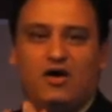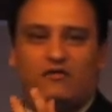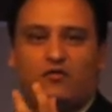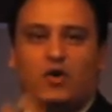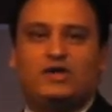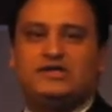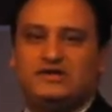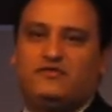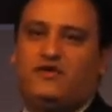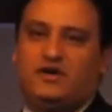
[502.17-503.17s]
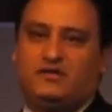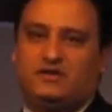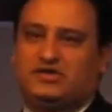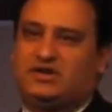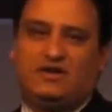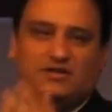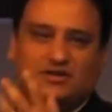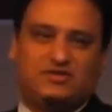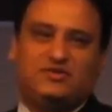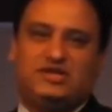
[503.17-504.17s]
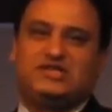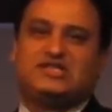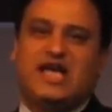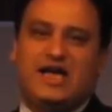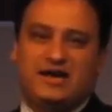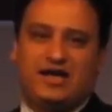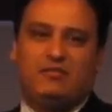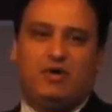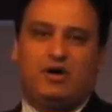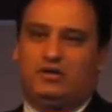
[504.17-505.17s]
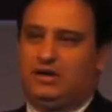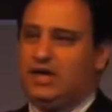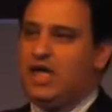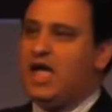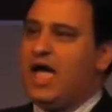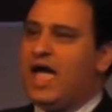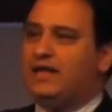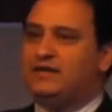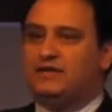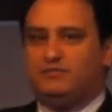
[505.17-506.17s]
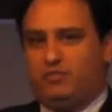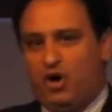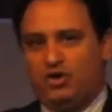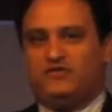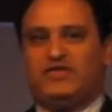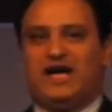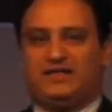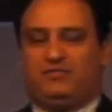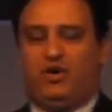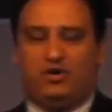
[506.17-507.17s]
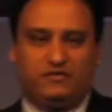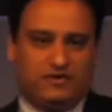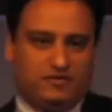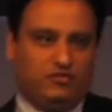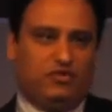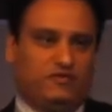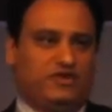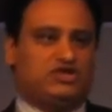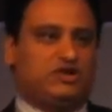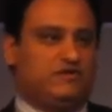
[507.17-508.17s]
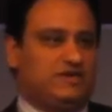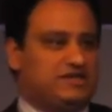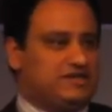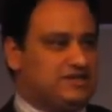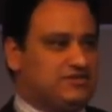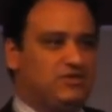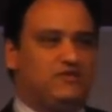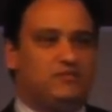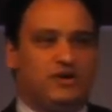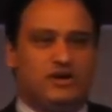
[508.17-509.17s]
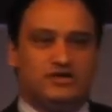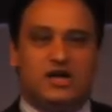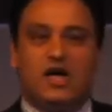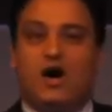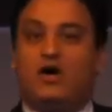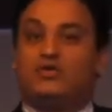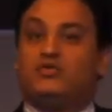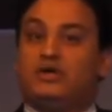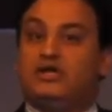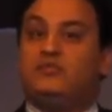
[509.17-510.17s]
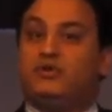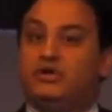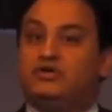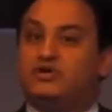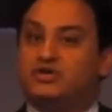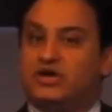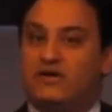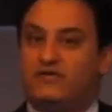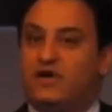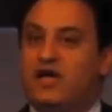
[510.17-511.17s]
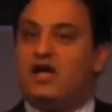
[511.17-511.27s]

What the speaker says: of what is in front of us. They call it 3D scanning and modeling. And part of the motivation of this is driven because our 3D printers have